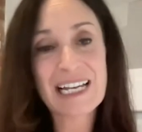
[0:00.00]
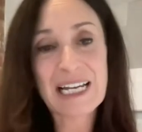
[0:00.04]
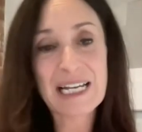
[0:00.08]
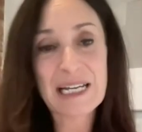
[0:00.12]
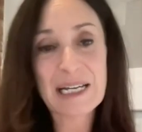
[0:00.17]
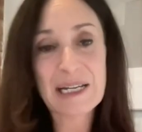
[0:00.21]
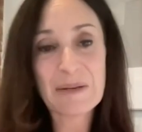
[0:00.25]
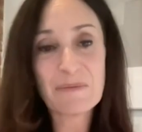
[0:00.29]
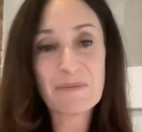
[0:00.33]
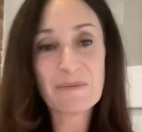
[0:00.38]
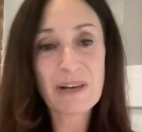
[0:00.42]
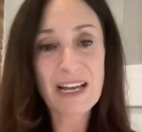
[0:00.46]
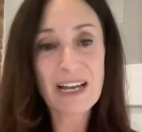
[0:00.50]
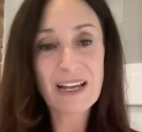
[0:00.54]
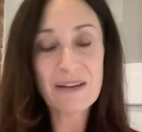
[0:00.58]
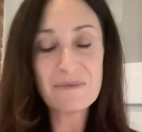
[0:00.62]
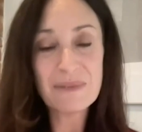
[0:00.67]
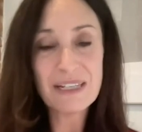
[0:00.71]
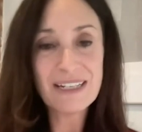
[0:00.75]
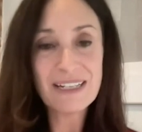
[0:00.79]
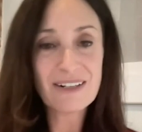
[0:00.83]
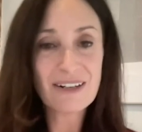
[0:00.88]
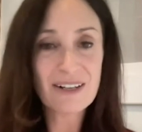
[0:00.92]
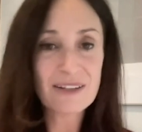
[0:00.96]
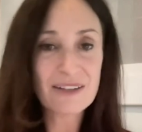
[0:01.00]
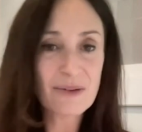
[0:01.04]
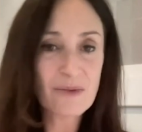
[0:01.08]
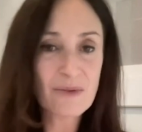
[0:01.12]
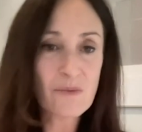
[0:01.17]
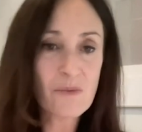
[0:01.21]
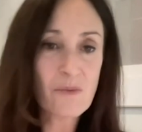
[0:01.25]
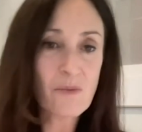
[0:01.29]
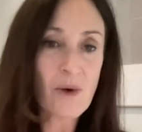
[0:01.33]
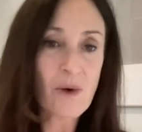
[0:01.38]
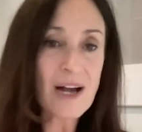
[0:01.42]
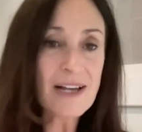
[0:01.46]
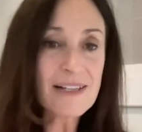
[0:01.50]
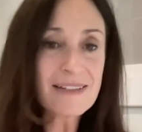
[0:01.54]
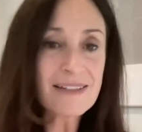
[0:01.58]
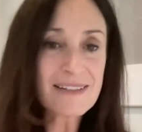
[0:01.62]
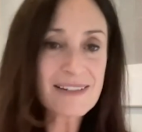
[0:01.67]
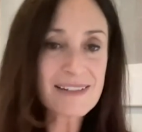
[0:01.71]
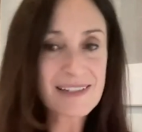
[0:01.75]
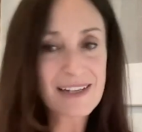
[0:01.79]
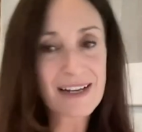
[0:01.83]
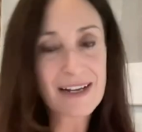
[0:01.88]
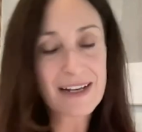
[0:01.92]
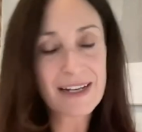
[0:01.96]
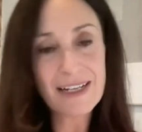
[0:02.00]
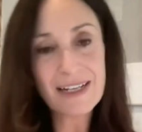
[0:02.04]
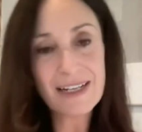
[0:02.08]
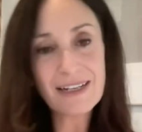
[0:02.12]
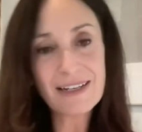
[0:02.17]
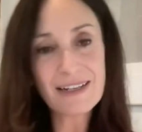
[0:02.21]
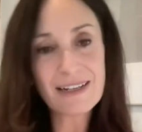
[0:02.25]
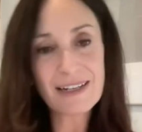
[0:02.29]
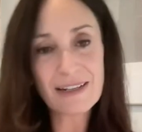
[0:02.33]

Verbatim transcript: Um, I mean, on the one side,